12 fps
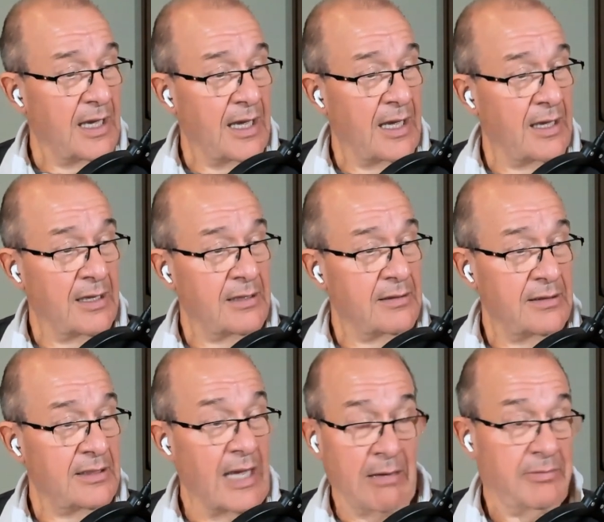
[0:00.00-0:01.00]
uh,
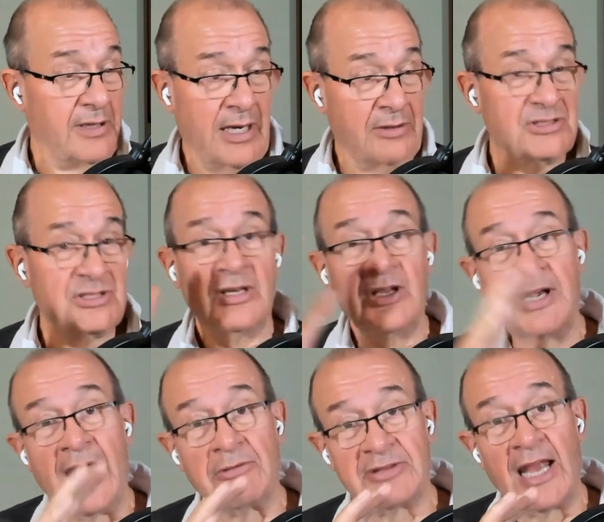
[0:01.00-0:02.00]
yeah, you know, so you're
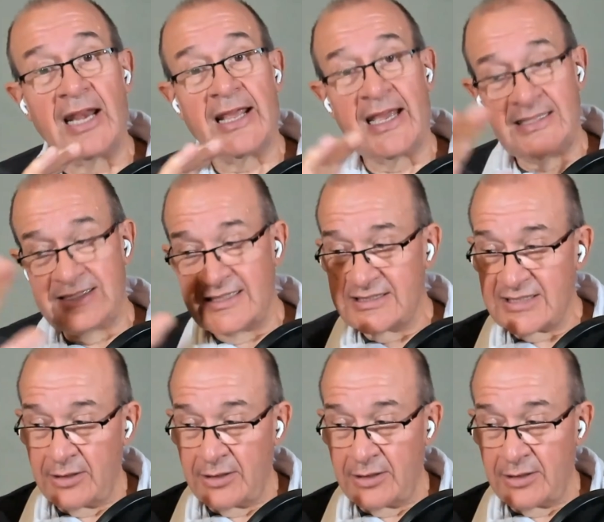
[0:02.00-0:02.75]
now delegating.